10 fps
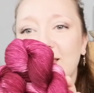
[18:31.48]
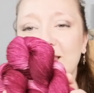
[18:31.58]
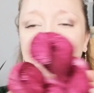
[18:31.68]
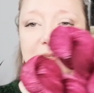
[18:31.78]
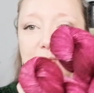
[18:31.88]
I
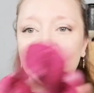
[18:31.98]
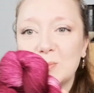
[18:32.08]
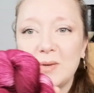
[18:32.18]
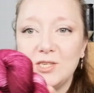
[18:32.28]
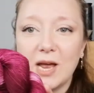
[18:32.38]
think this will
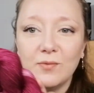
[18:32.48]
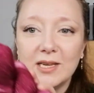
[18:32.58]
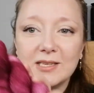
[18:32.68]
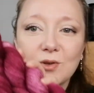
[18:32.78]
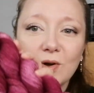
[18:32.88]
just be
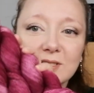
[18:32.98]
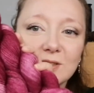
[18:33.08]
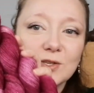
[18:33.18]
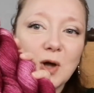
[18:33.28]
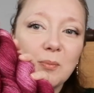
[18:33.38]
generally stocked in
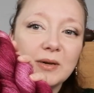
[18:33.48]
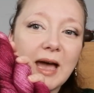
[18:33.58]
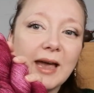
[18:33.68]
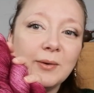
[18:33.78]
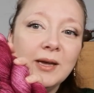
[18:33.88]
the shop
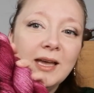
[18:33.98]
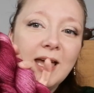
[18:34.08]
now,